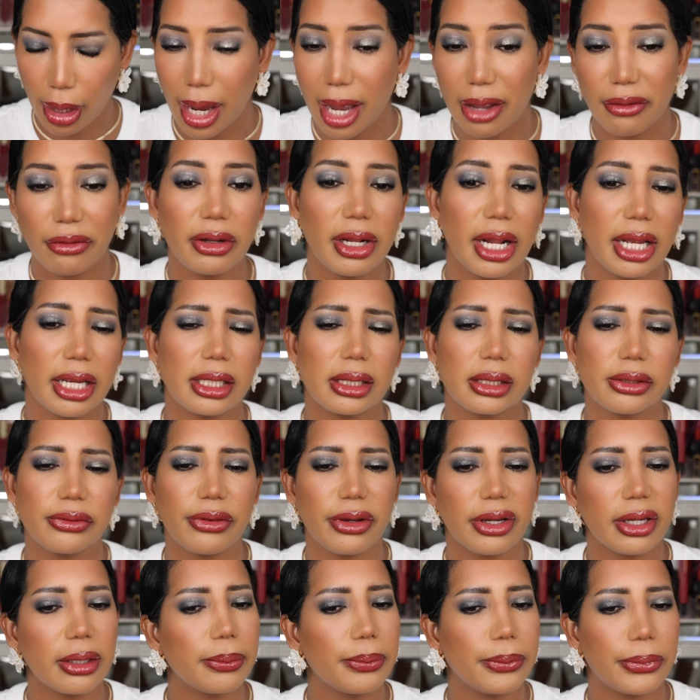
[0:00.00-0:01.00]
I feel like it's
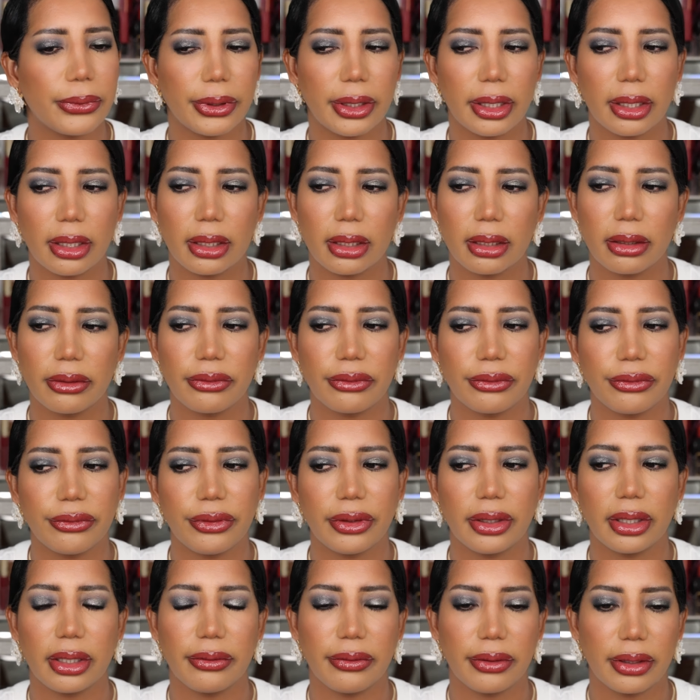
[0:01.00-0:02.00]
very pretty.
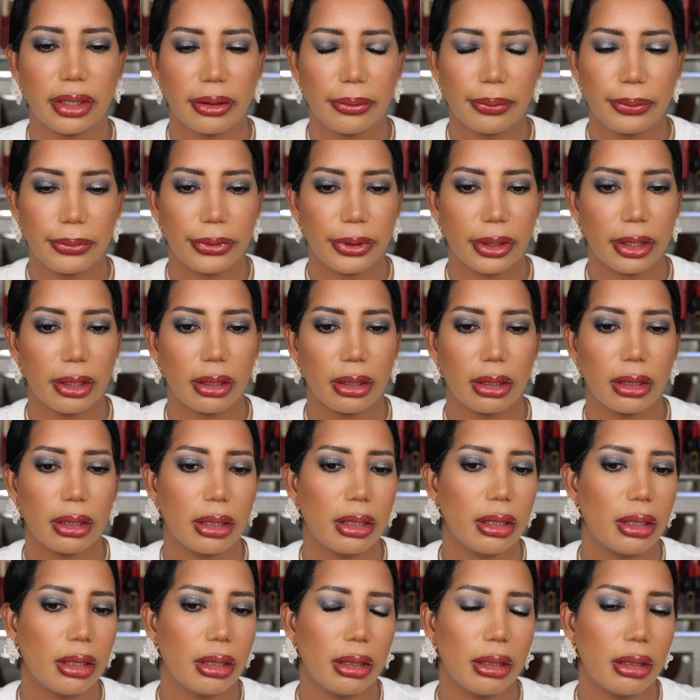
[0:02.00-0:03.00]
Very, very pretty.
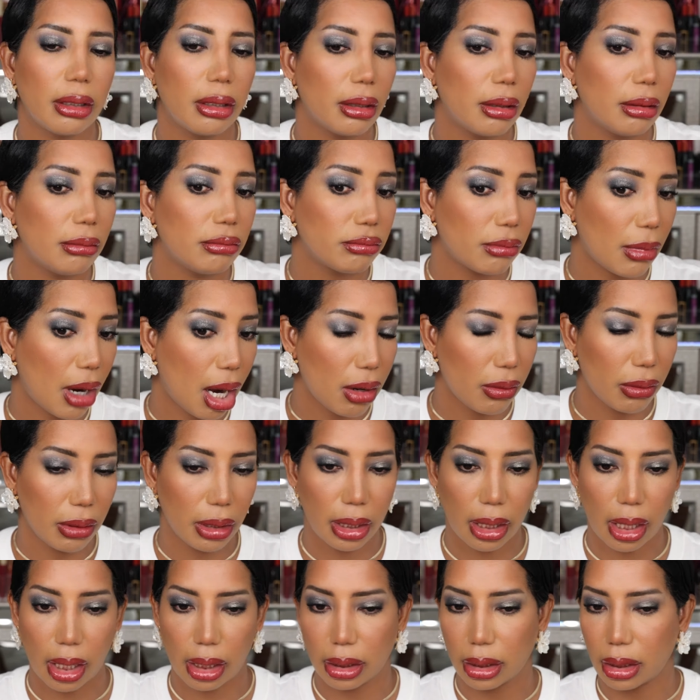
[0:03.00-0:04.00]
I really
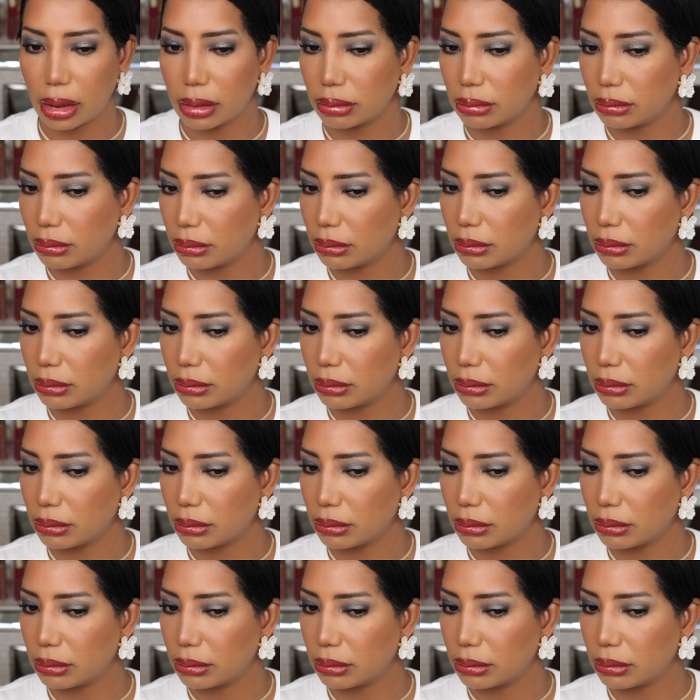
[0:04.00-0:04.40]
like it.